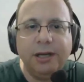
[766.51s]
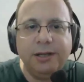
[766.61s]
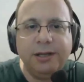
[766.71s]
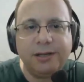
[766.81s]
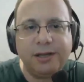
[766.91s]

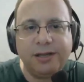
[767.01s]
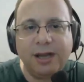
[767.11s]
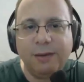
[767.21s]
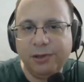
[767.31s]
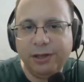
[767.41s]
This is a
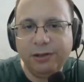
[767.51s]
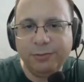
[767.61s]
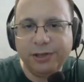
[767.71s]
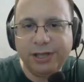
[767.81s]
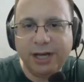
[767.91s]
sample
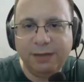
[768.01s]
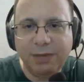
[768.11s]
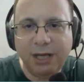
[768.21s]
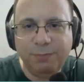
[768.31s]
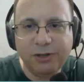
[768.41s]
e-commerce site.
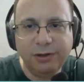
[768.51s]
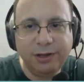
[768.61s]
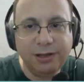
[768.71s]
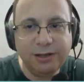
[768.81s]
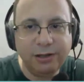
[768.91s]
Main page
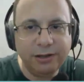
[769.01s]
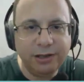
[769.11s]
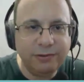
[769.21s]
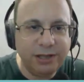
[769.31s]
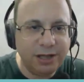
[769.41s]
contains login
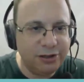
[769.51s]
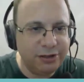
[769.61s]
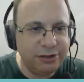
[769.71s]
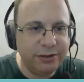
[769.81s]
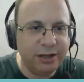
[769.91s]

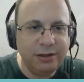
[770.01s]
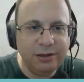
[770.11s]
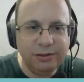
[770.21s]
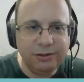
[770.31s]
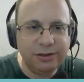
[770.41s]
credentials you can
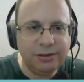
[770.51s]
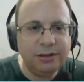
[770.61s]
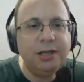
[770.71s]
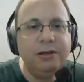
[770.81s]
use.